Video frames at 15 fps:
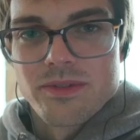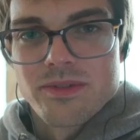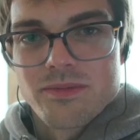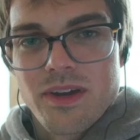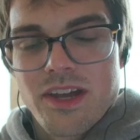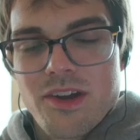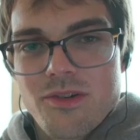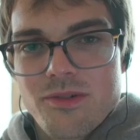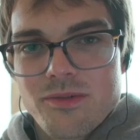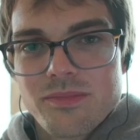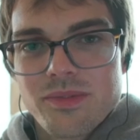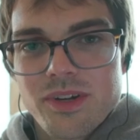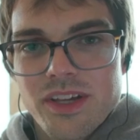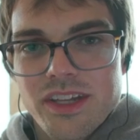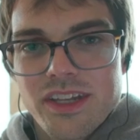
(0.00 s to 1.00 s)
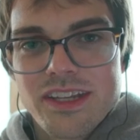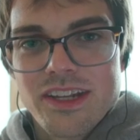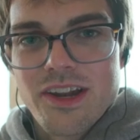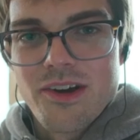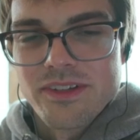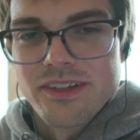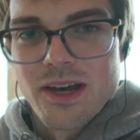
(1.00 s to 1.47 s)
It's my home, but
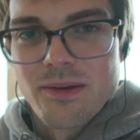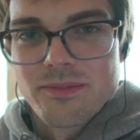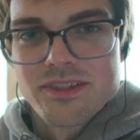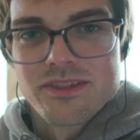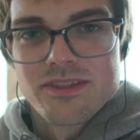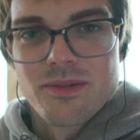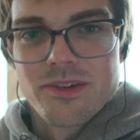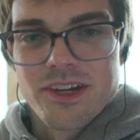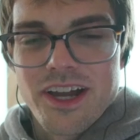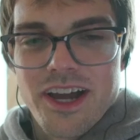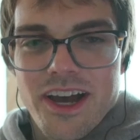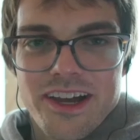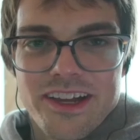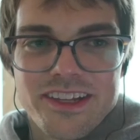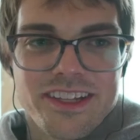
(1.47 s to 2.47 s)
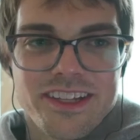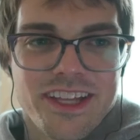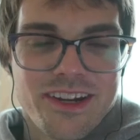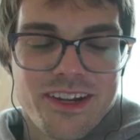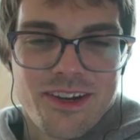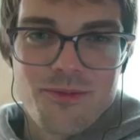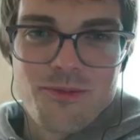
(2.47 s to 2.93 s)
I'm a summer guy
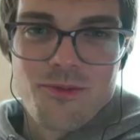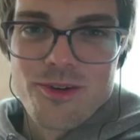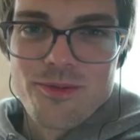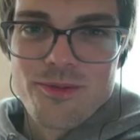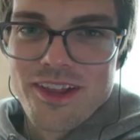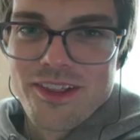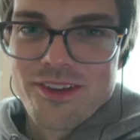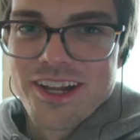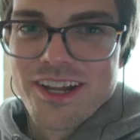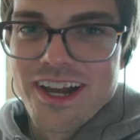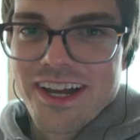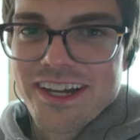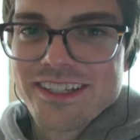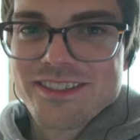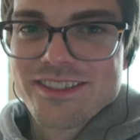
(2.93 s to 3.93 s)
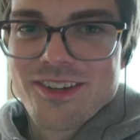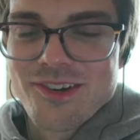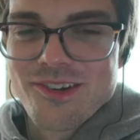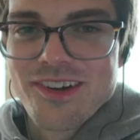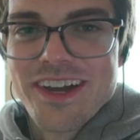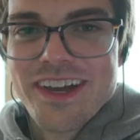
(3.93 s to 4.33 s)
and a warm weather guy, so